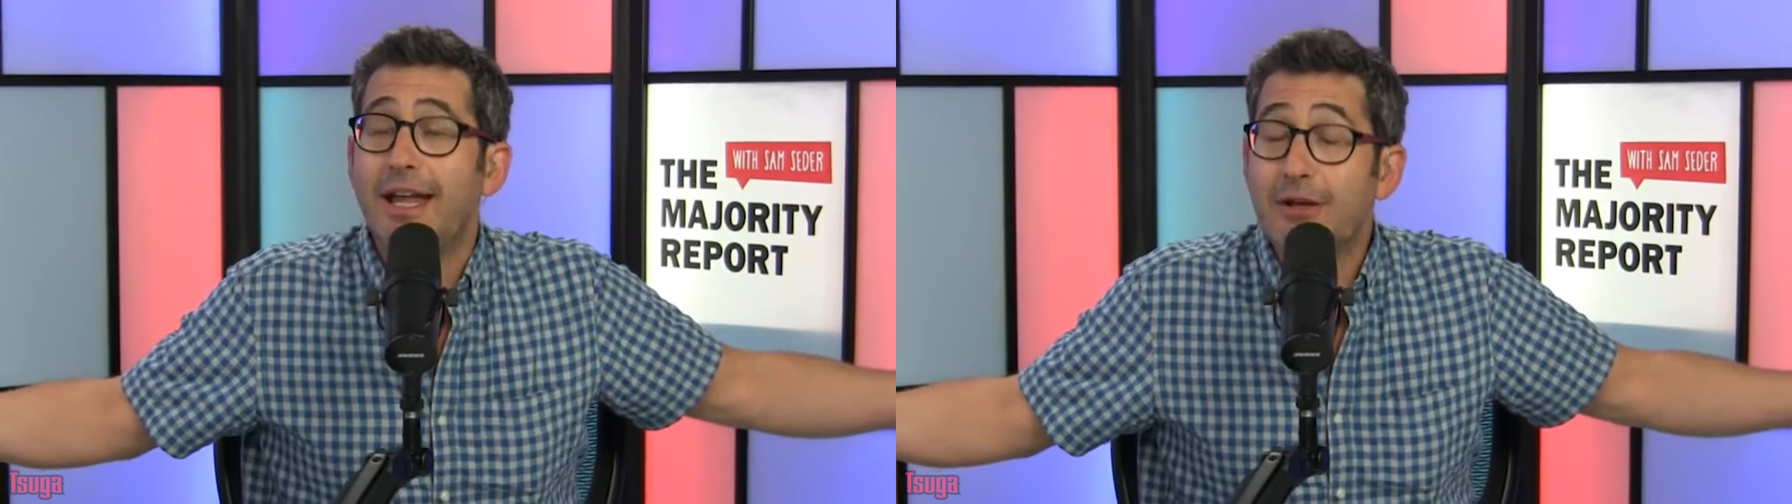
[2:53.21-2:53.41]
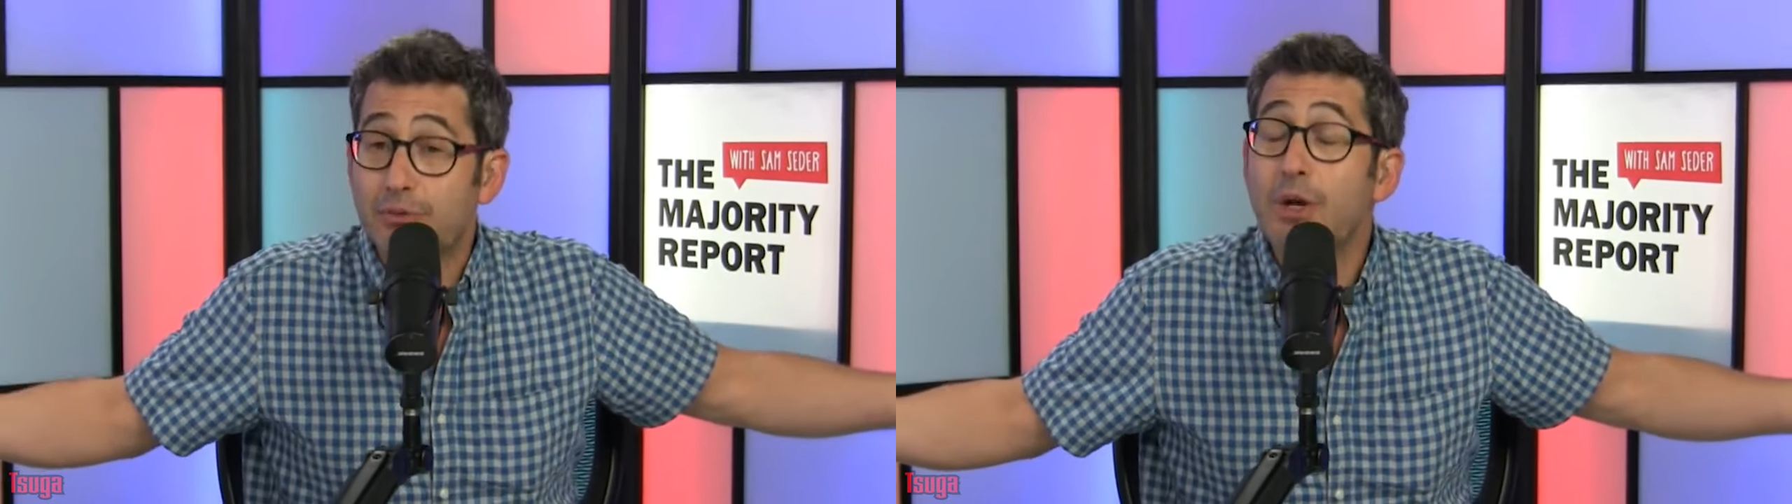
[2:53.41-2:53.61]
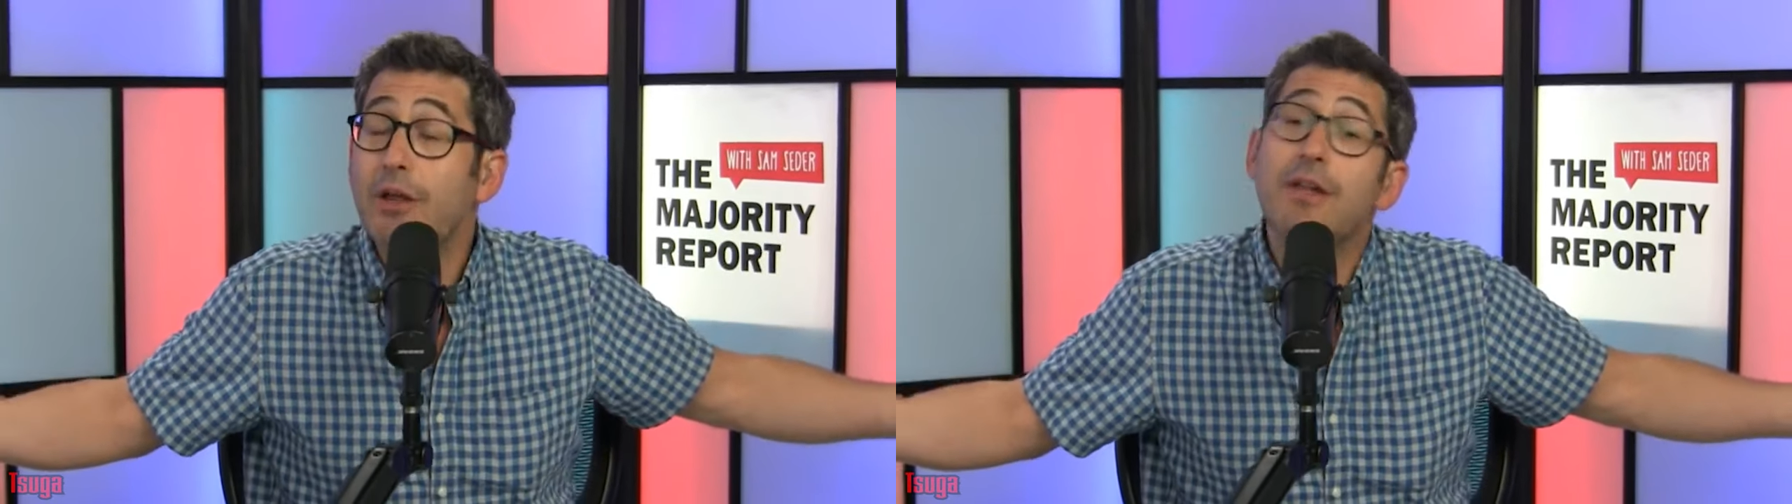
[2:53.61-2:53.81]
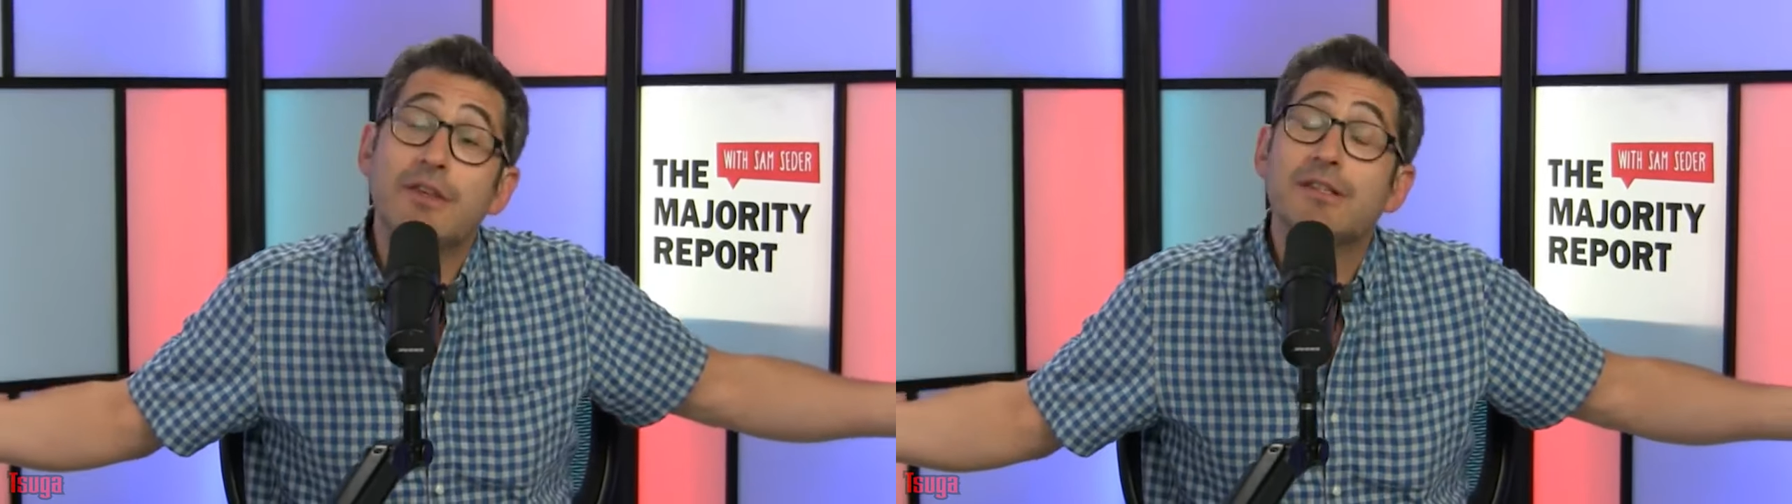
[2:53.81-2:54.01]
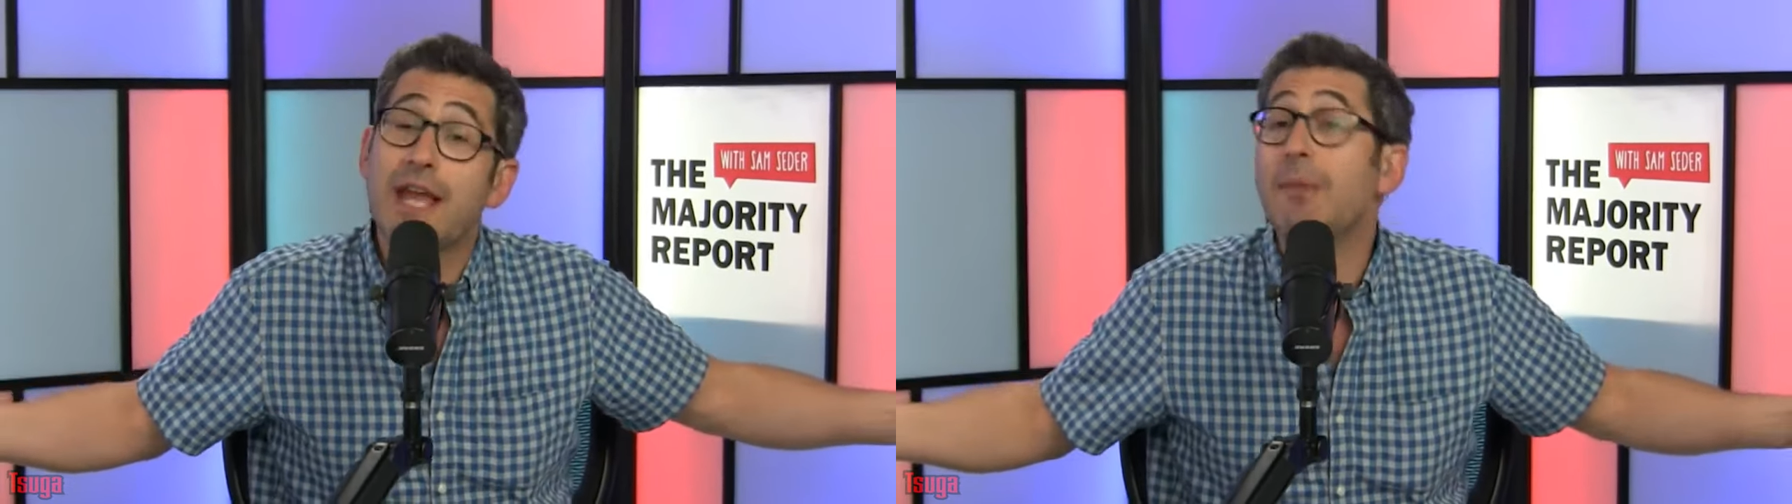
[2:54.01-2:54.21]
and it's
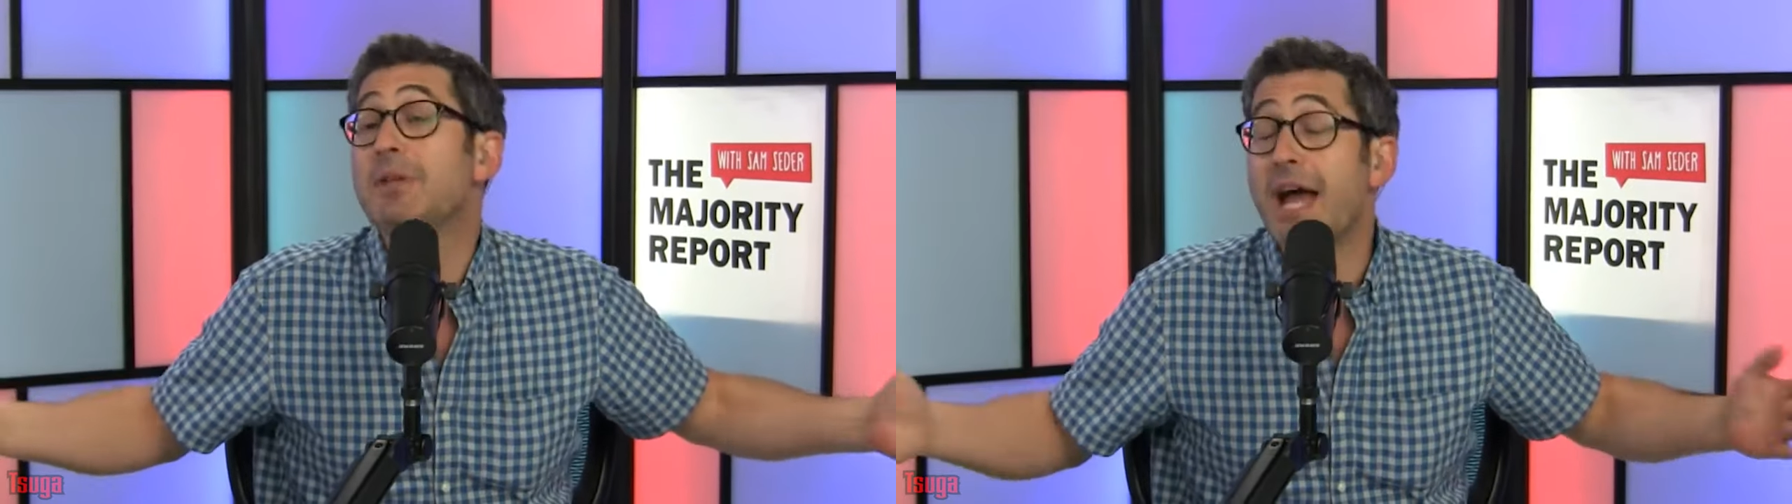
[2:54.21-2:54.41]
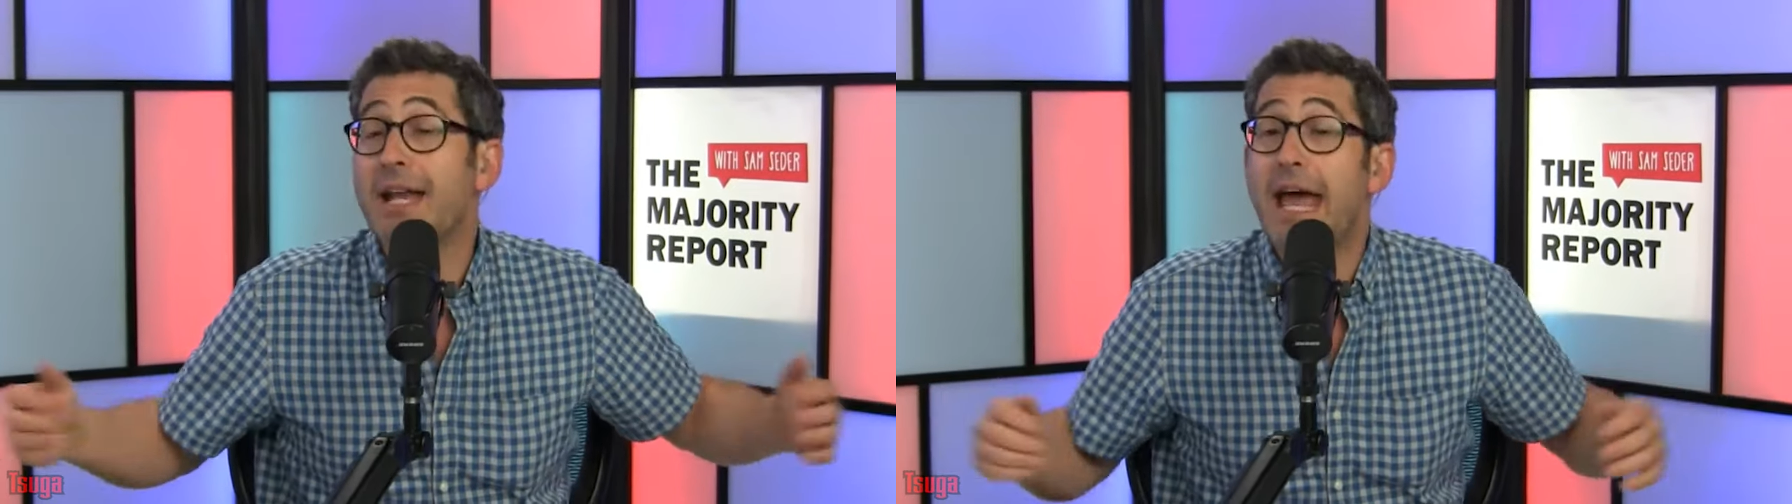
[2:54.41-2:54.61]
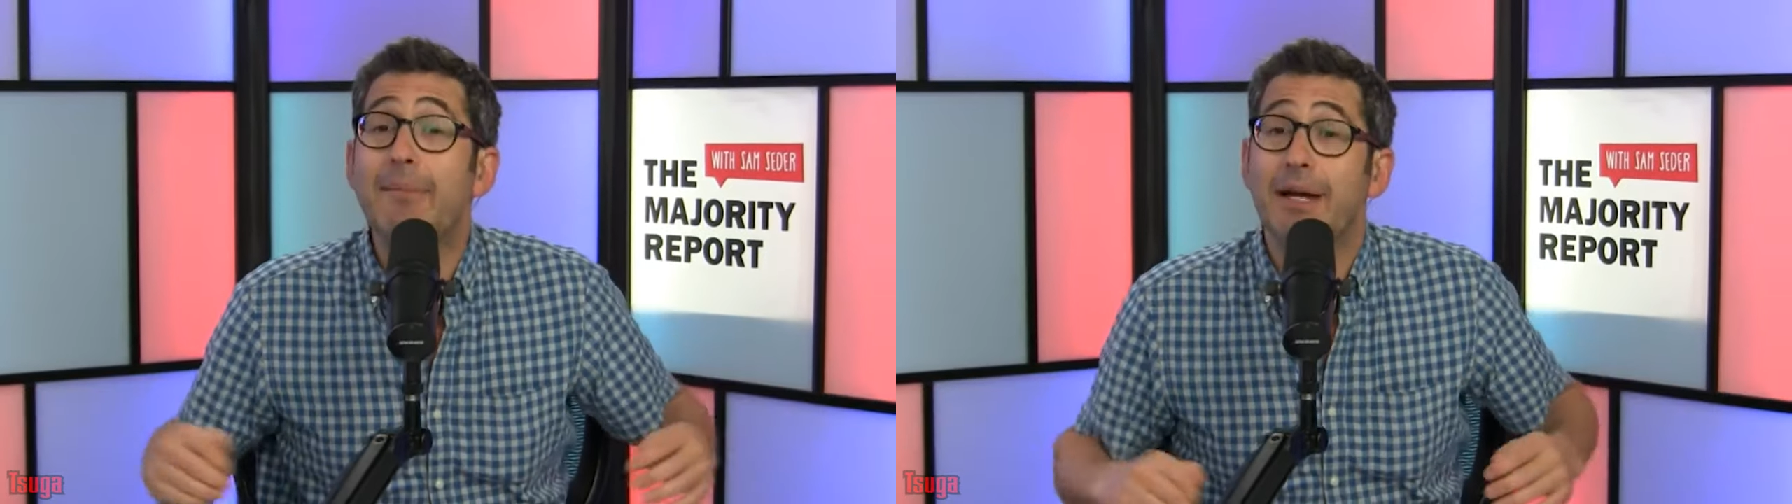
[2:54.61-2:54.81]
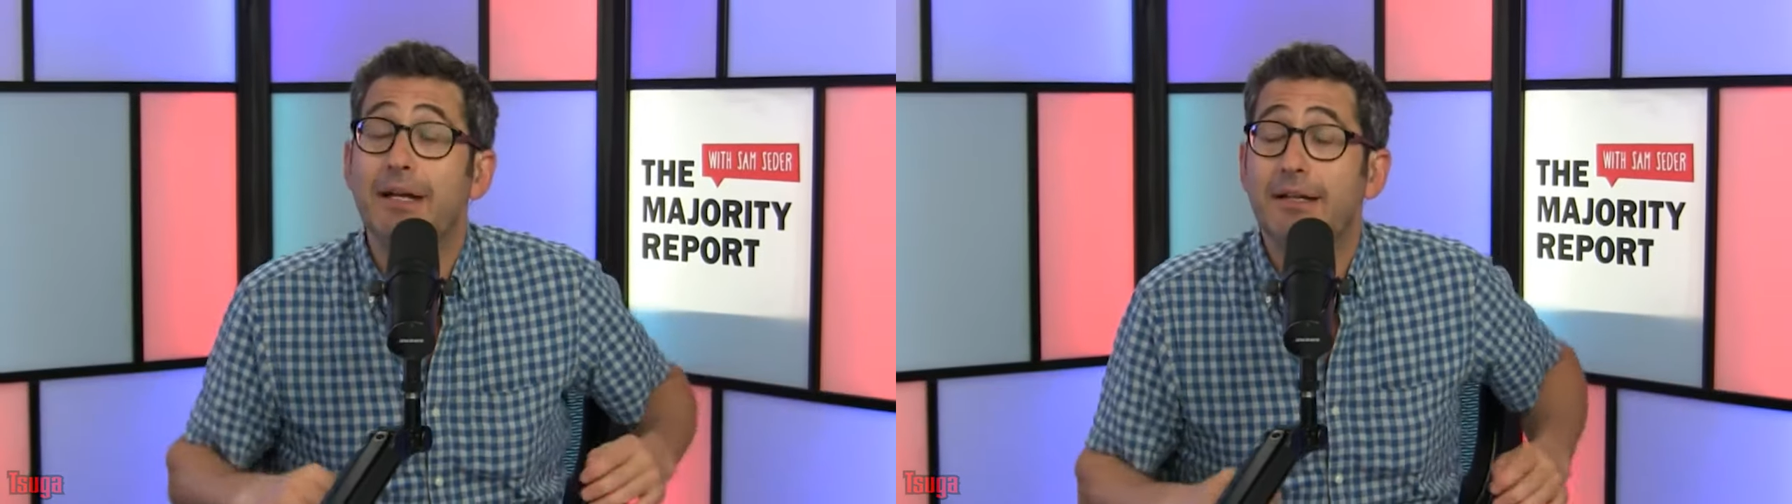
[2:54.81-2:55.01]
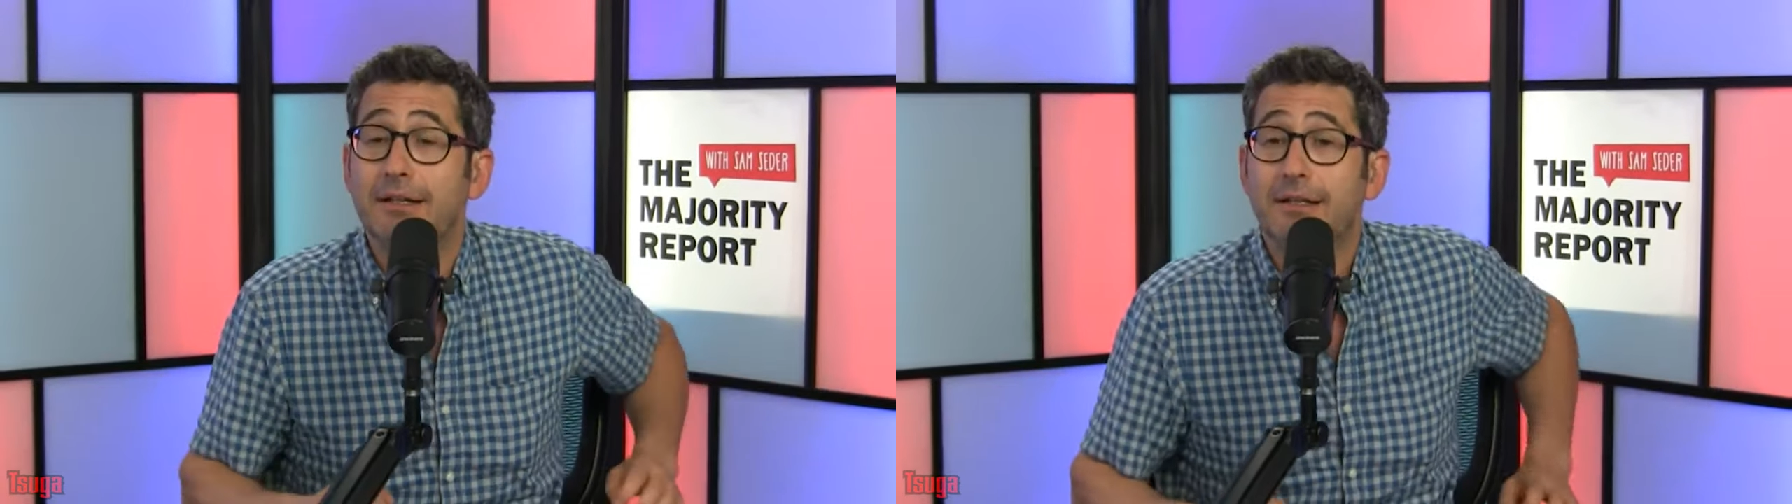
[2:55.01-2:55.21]
really the same dynamic.